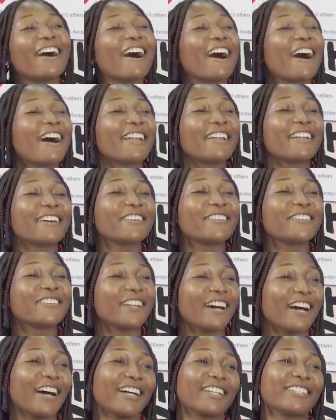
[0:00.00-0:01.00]
I don't
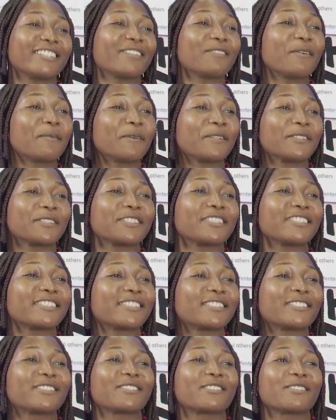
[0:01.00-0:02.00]
I have
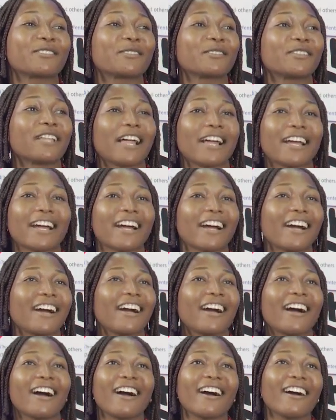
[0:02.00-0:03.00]
opportunities to like
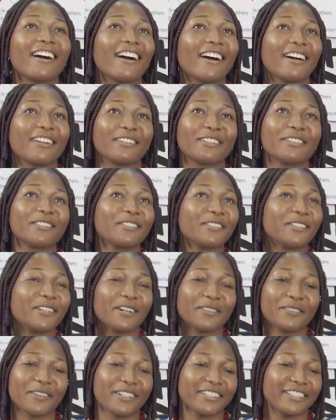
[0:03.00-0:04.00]
ah I don't know
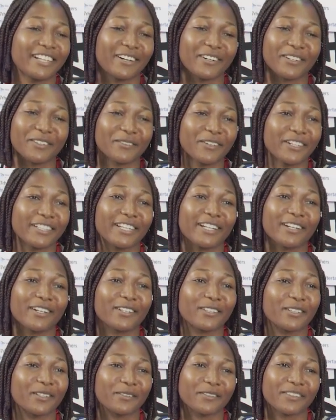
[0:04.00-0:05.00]
about that one, but there are a
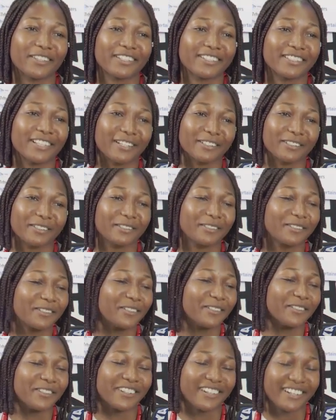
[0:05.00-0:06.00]
lot of things I don't
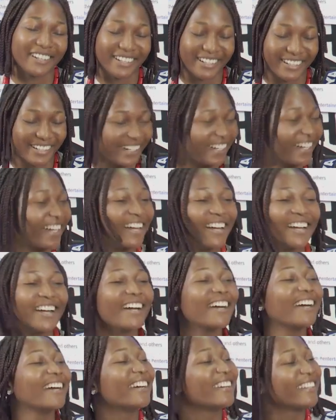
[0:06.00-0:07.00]
know.
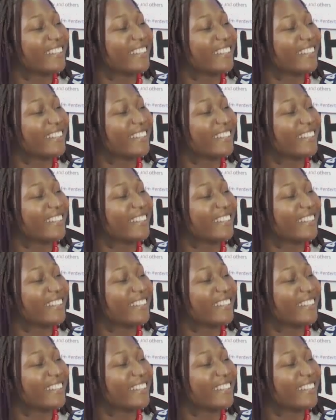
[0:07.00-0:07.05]
Okay,